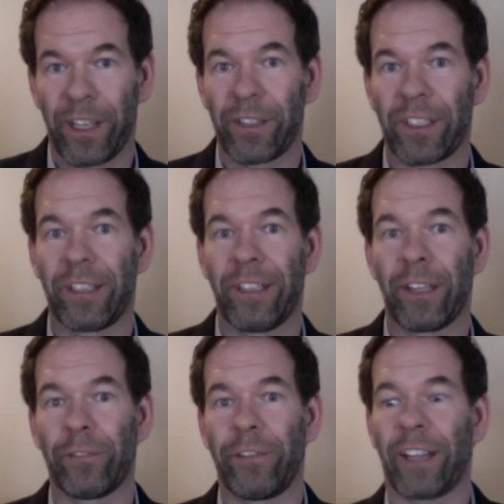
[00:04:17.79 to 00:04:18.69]
So it's
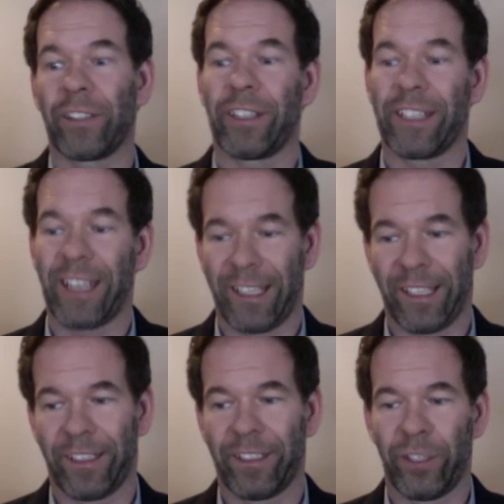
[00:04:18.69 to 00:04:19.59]
another factor to take
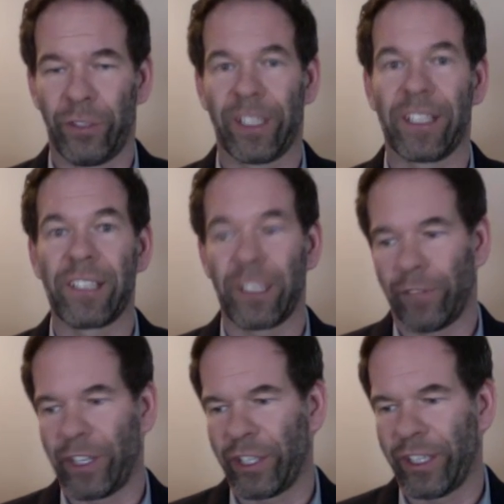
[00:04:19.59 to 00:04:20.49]
into
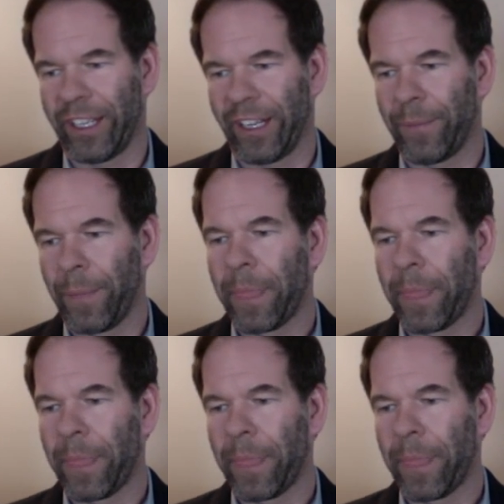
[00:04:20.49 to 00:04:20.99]
consideration there.